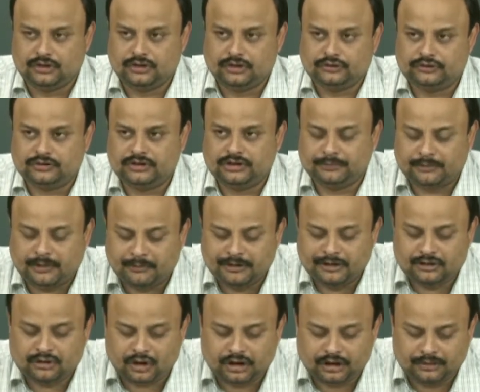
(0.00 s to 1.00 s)
So, in the bubble
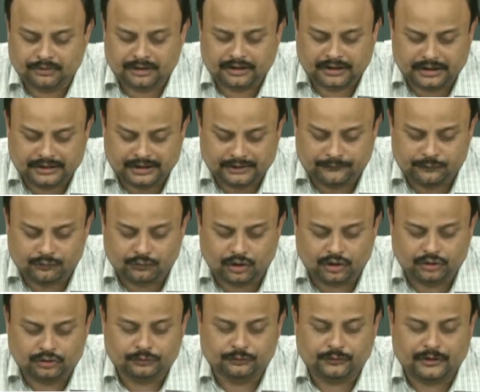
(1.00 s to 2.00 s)
column again, if you
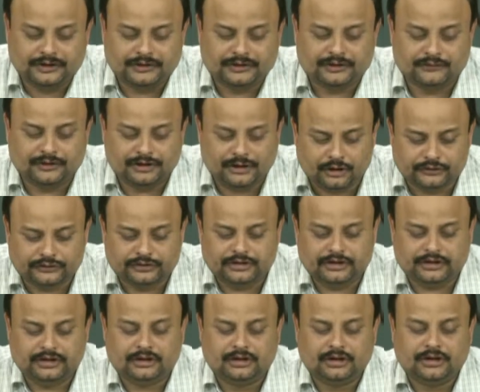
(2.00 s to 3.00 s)
want to find the
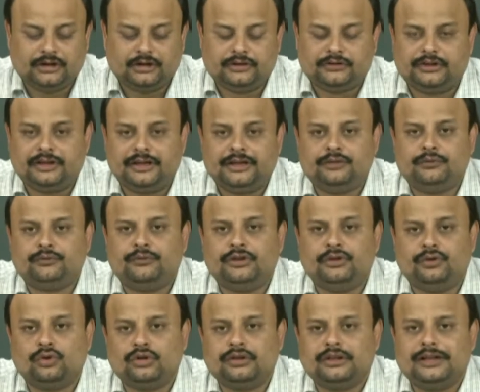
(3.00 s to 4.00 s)
velocity, then we
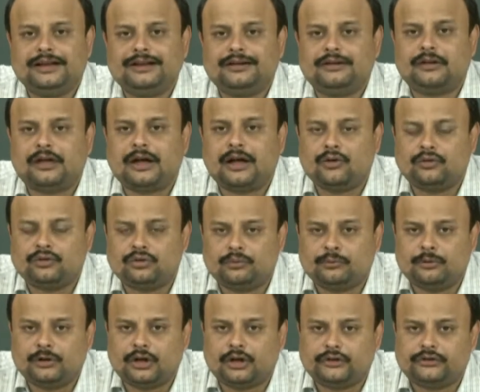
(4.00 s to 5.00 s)
know that how the
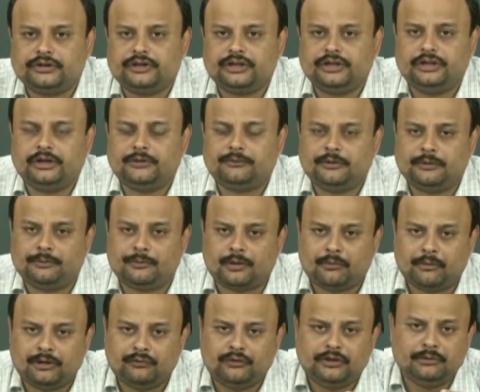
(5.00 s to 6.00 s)
velocity, if the
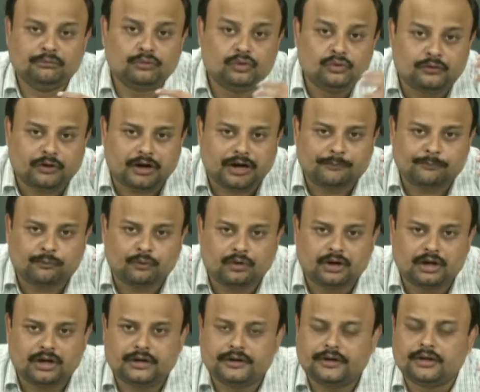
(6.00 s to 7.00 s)
bubble will move
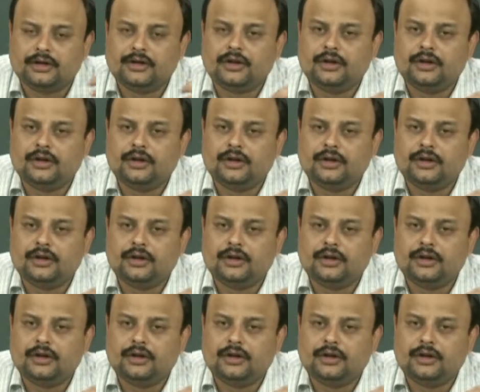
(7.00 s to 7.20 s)
upward,